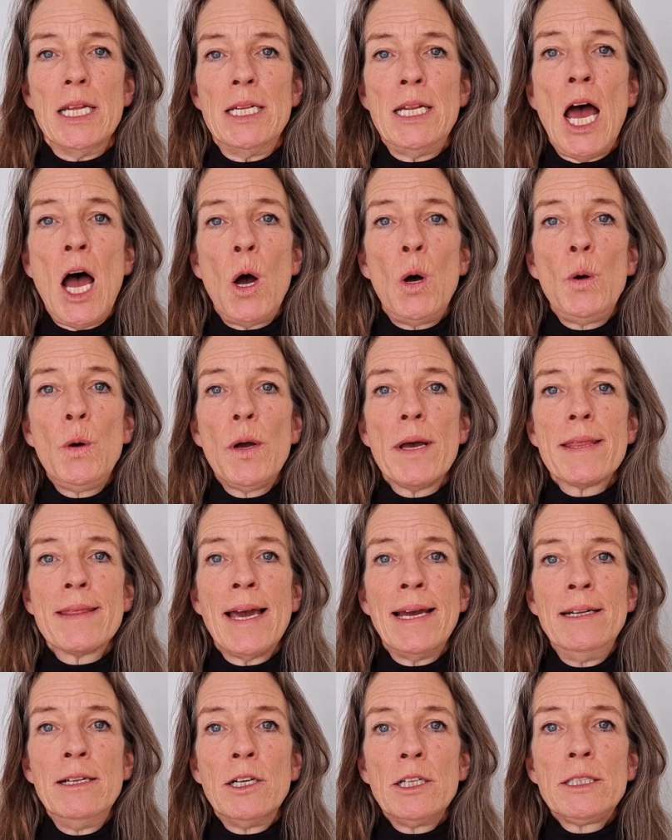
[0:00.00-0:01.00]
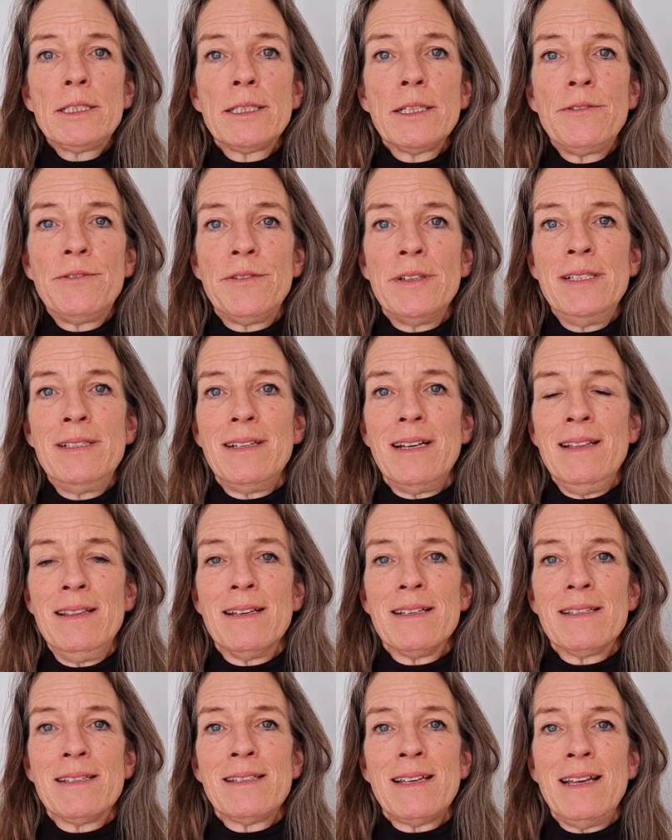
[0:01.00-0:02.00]
Now, they're not different in
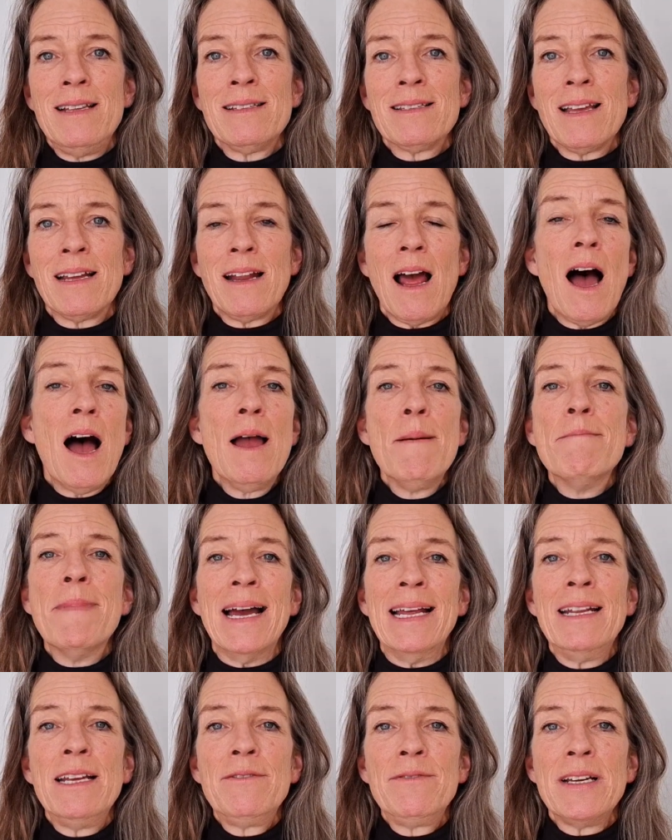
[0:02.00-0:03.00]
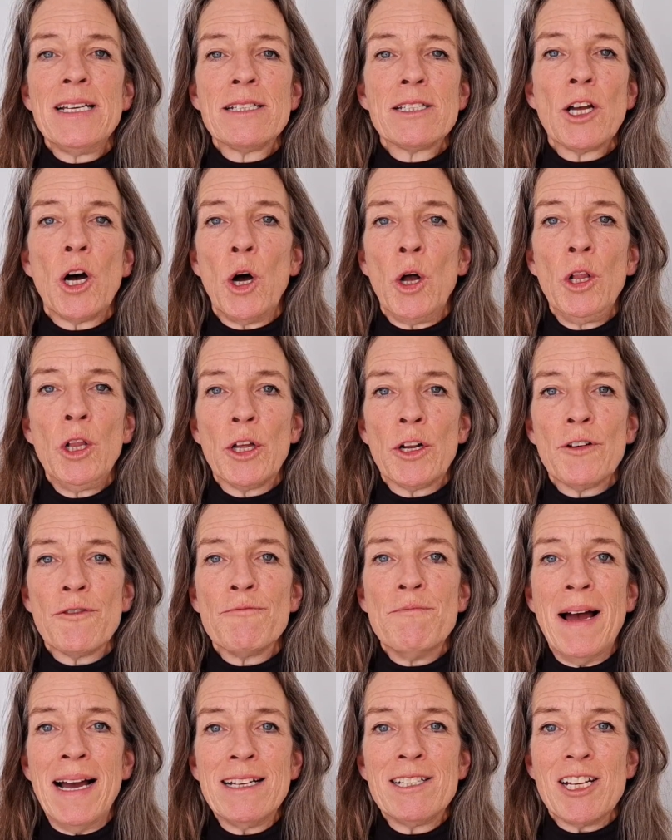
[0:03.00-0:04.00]
the sense that I manifest a whole lot of
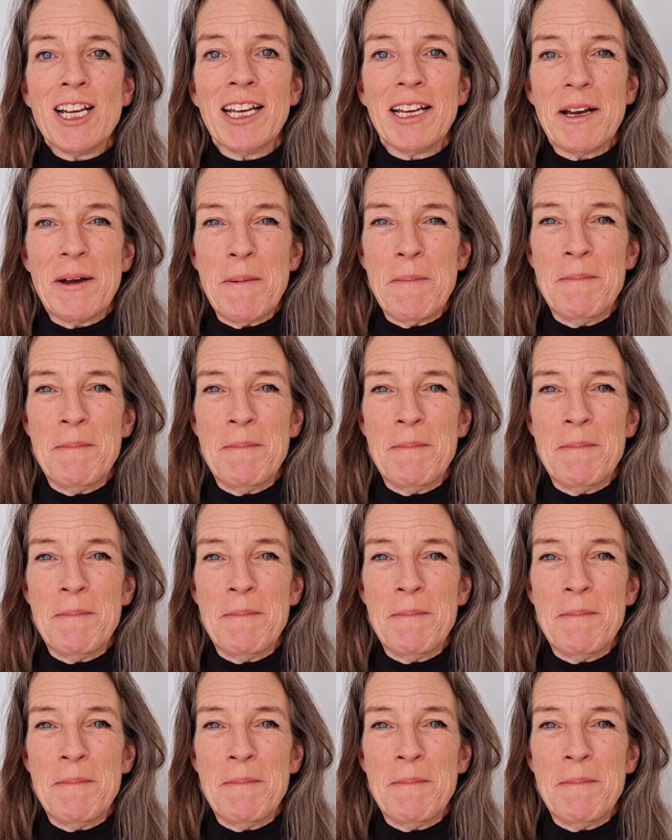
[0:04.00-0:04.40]
magic,